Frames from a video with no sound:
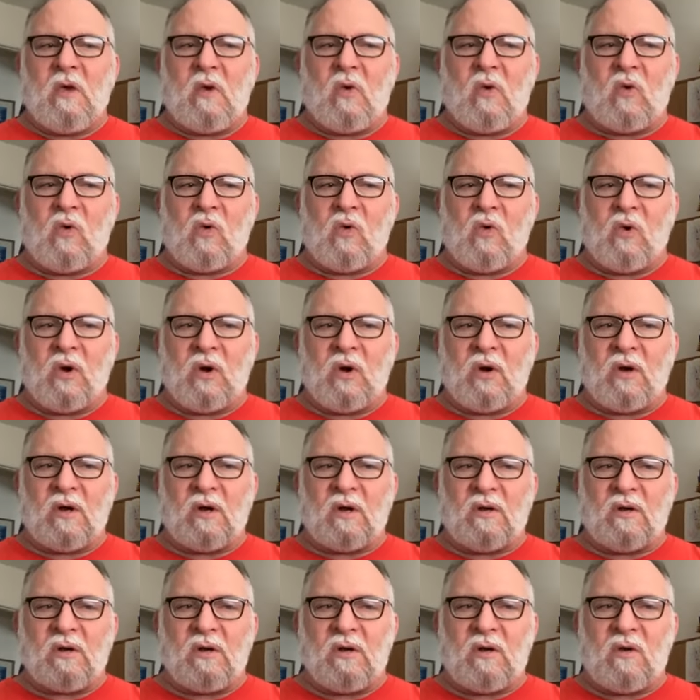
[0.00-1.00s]

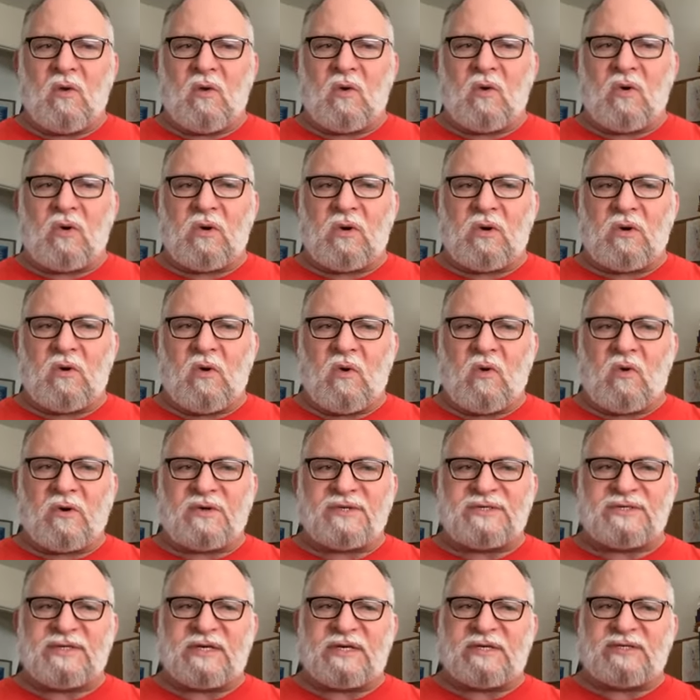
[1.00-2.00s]
or
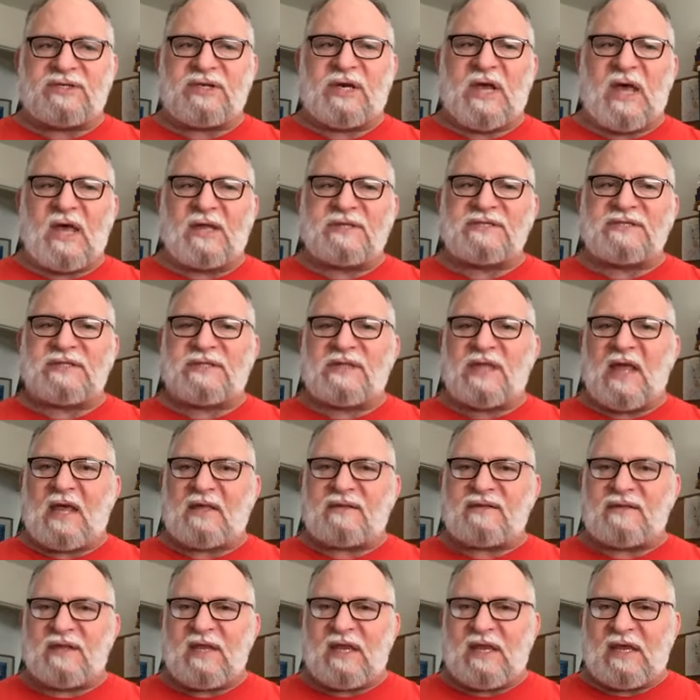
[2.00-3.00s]
suggest
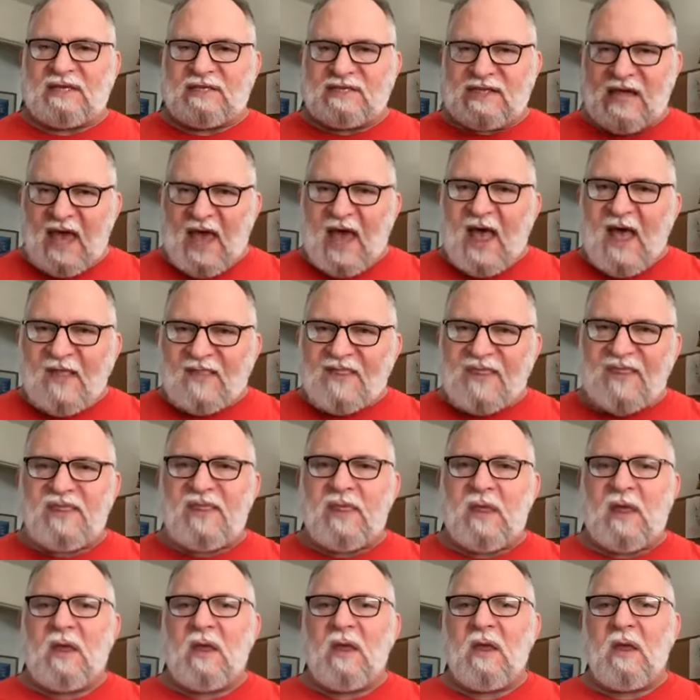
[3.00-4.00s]
that the
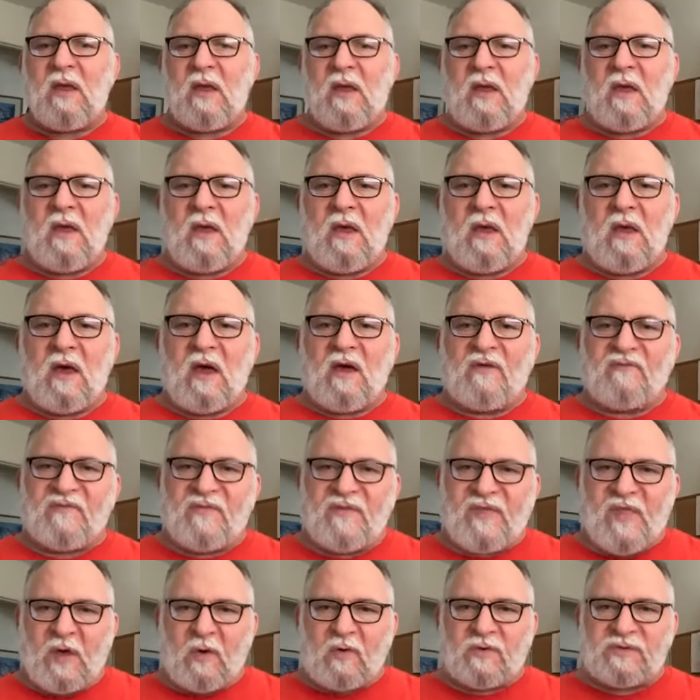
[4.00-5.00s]
death
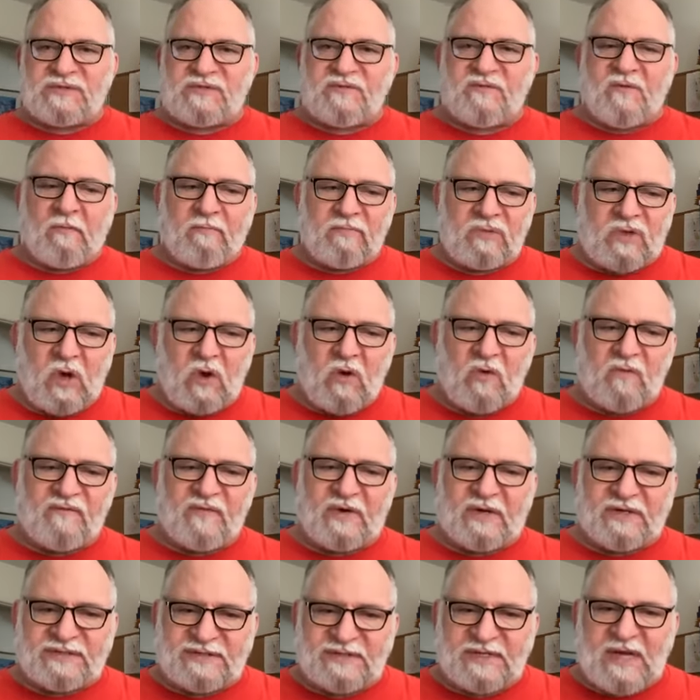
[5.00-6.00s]
of those from
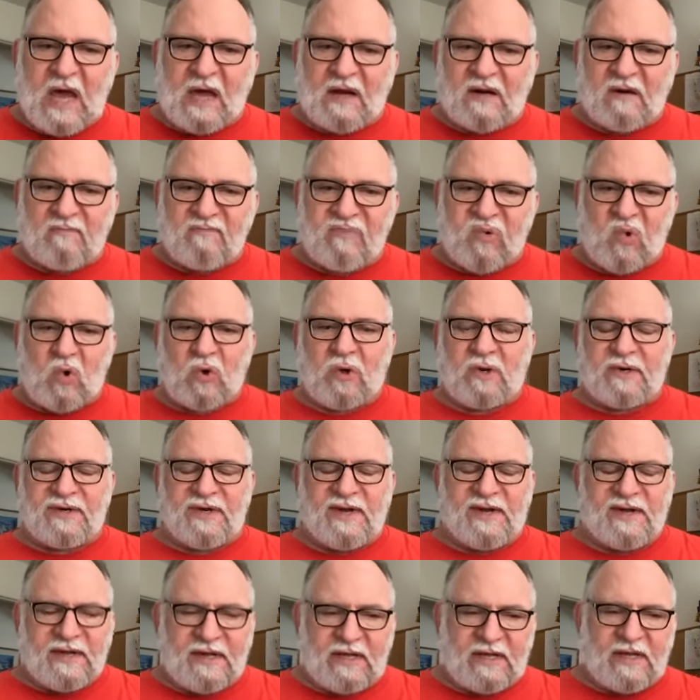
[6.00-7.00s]
COVID is not
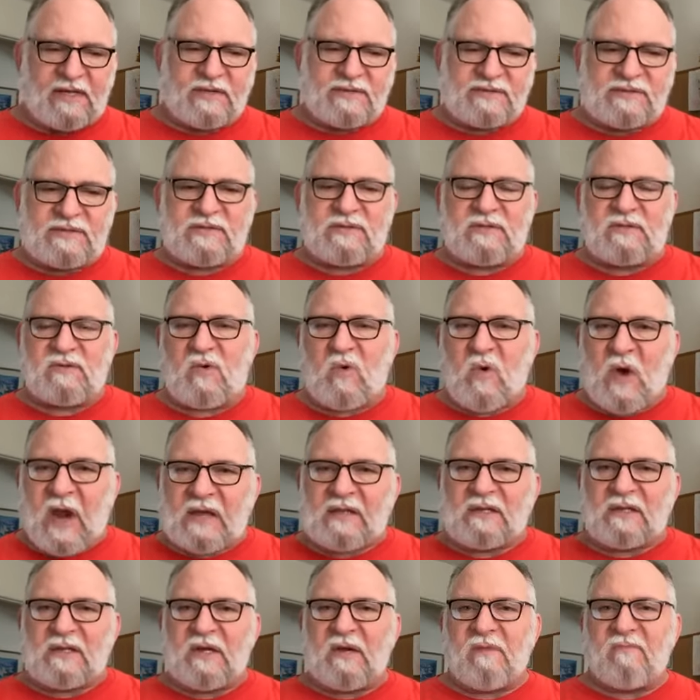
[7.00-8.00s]
important. It is
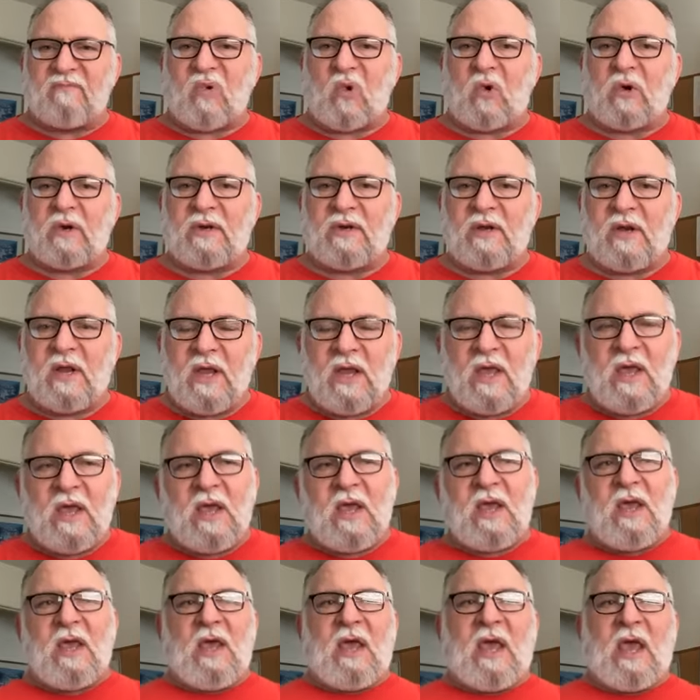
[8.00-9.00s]
greatly important.
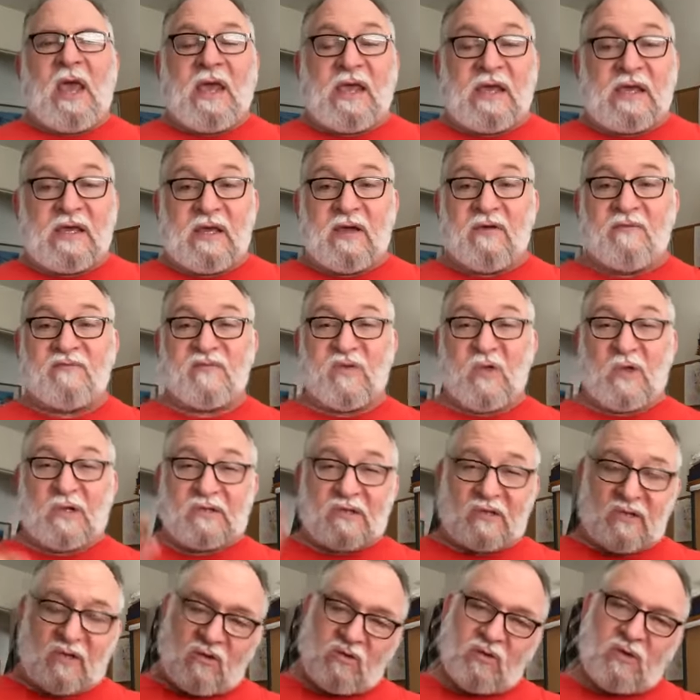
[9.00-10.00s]
Hey, if the
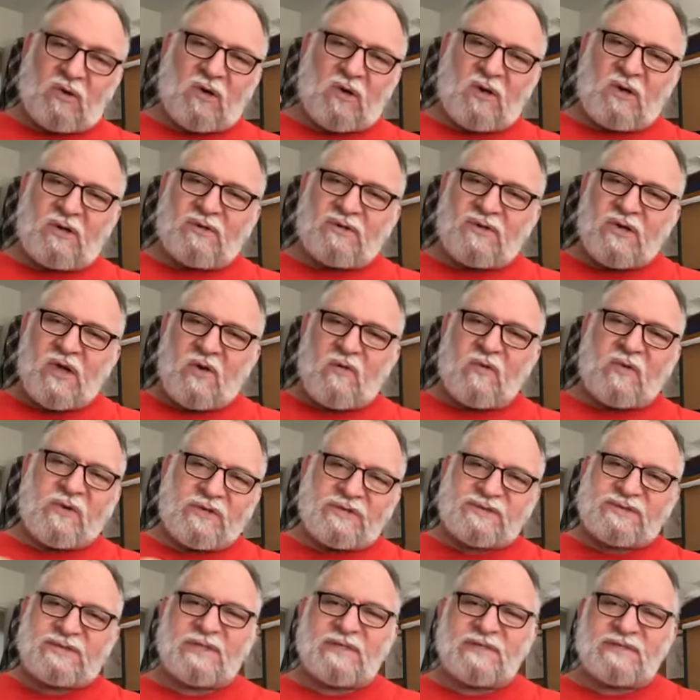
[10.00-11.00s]
Lord
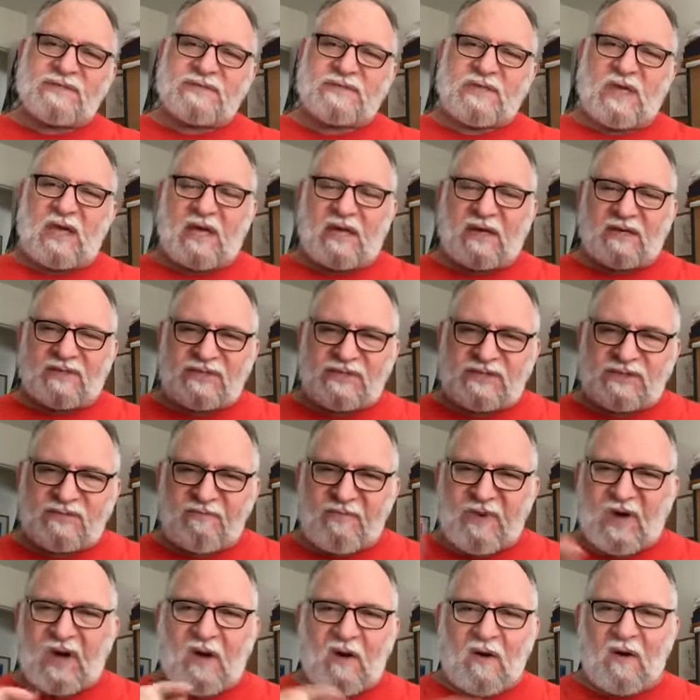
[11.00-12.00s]
notices a
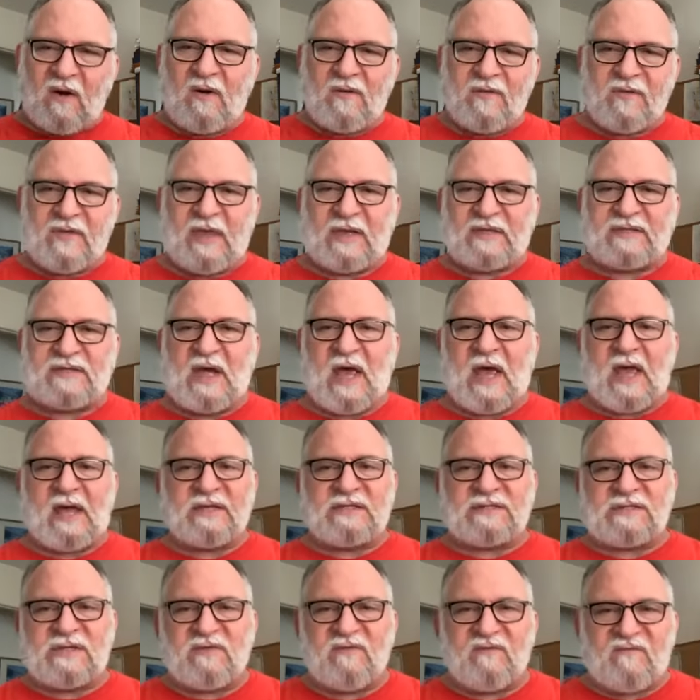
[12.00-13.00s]
sparrow that
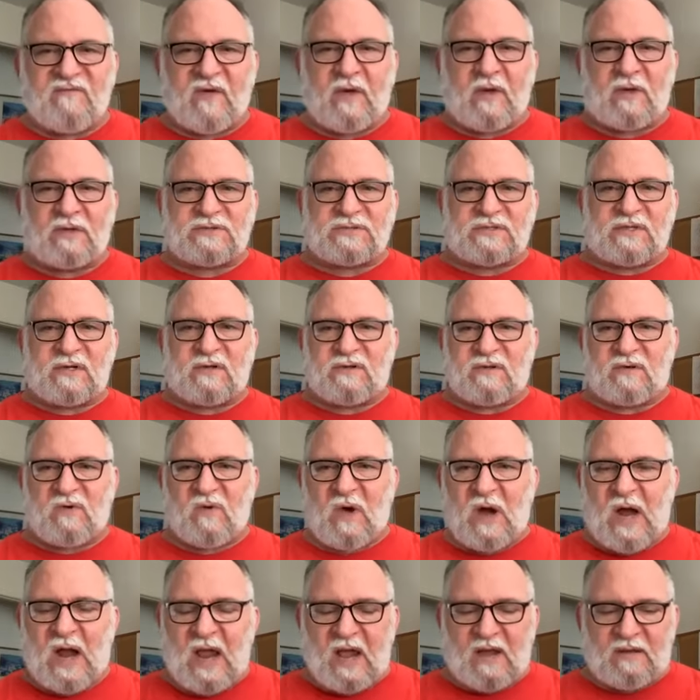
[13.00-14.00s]
dies and falls to the
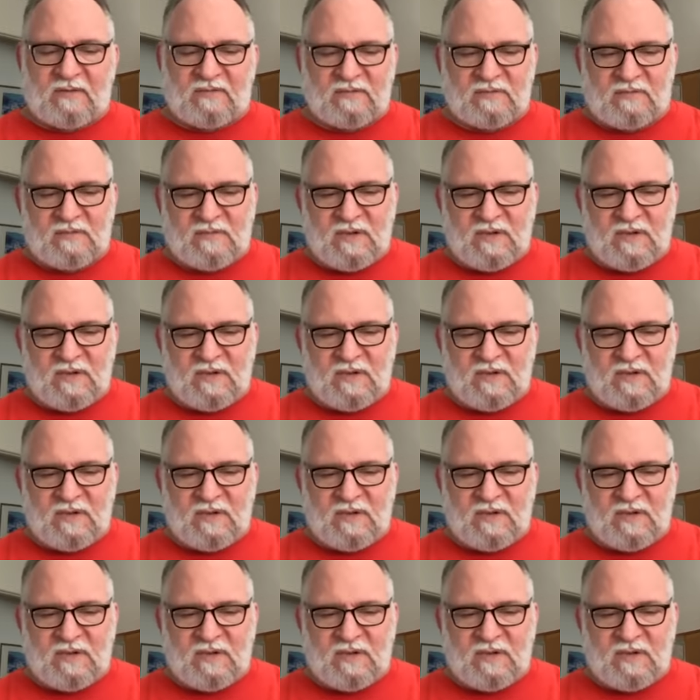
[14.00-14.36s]
ground,